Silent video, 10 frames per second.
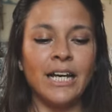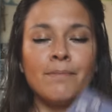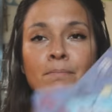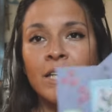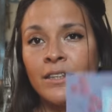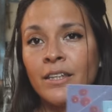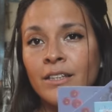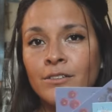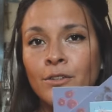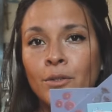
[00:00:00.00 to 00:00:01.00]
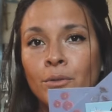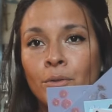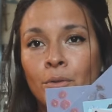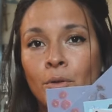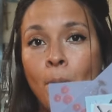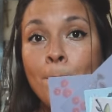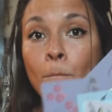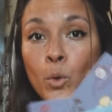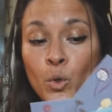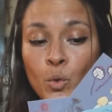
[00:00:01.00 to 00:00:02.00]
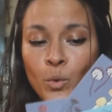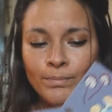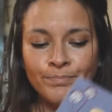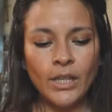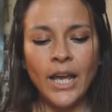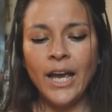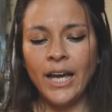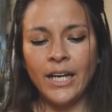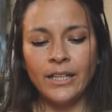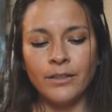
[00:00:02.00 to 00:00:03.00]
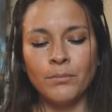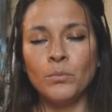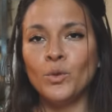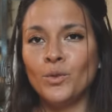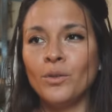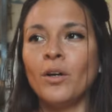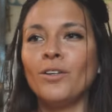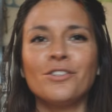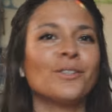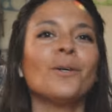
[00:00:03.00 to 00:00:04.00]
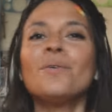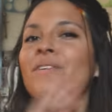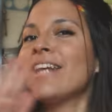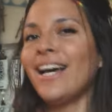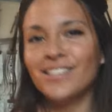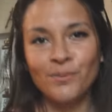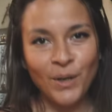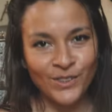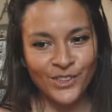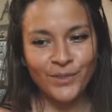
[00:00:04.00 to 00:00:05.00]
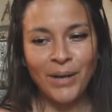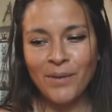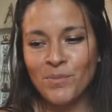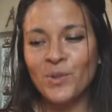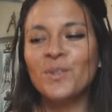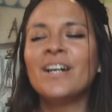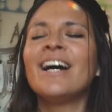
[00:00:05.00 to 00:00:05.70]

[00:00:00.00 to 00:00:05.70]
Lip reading: I make these through Moo, and Moo also, not sponsored by Moo.